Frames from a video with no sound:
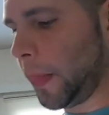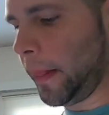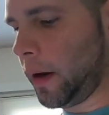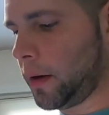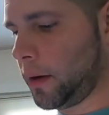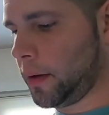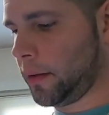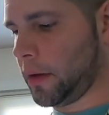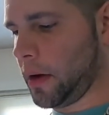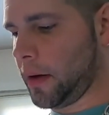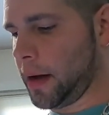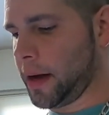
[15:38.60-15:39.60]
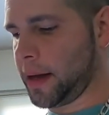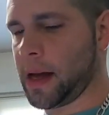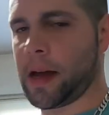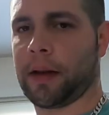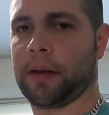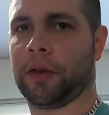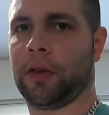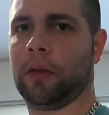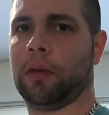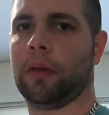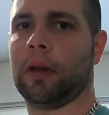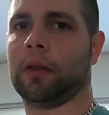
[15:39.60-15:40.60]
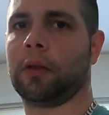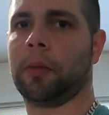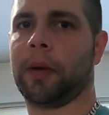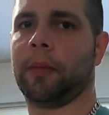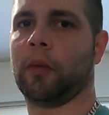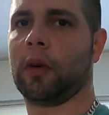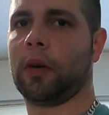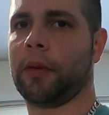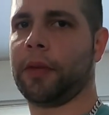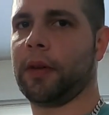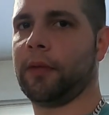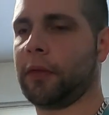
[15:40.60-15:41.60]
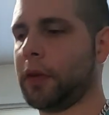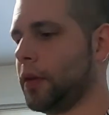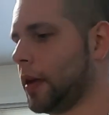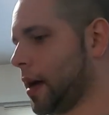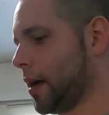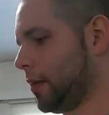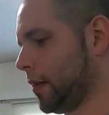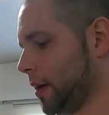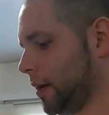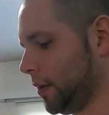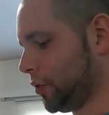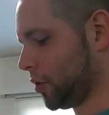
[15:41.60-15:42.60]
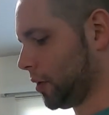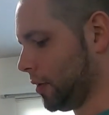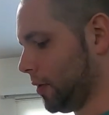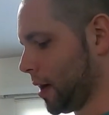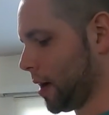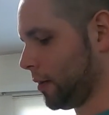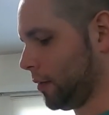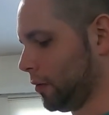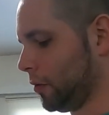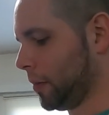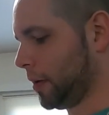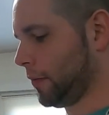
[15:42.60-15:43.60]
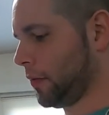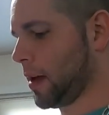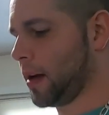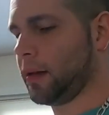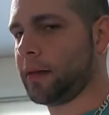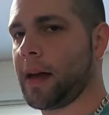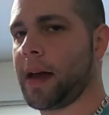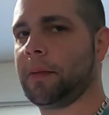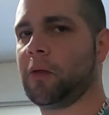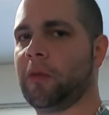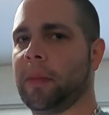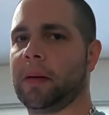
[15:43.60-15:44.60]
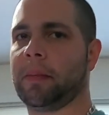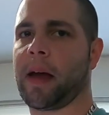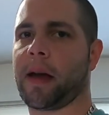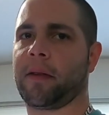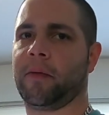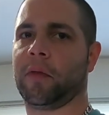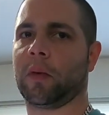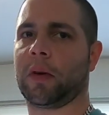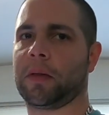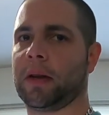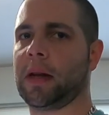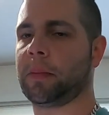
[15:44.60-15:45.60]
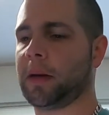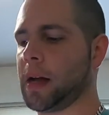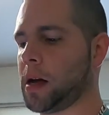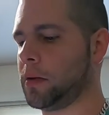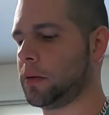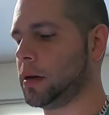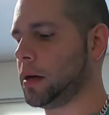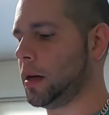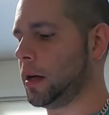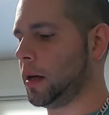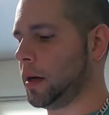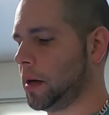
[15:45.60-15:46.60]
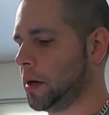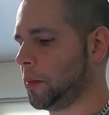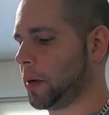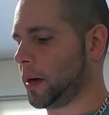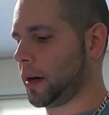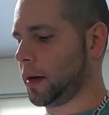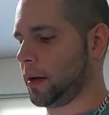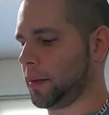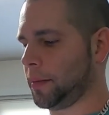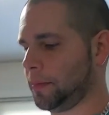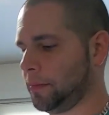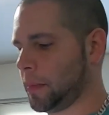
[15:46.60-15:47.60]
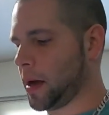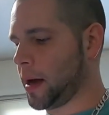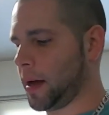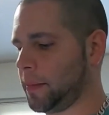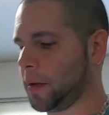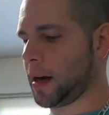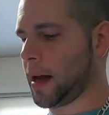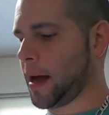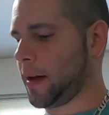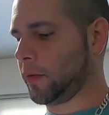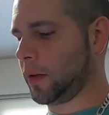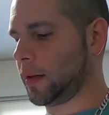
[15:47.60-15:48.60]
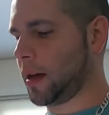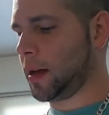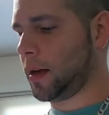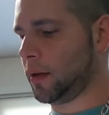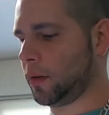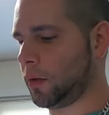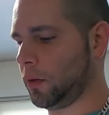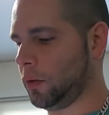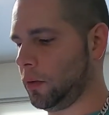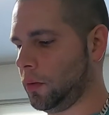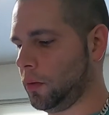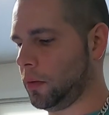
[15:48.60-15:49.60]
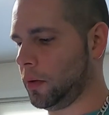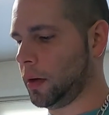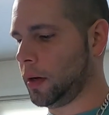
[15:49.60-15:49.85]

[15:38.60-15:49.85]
sorry I can't do a little bit more with it for you guys. I did show you guys a little bit of side-to-side movement, back and forth and up and down. But I am going to have to take it to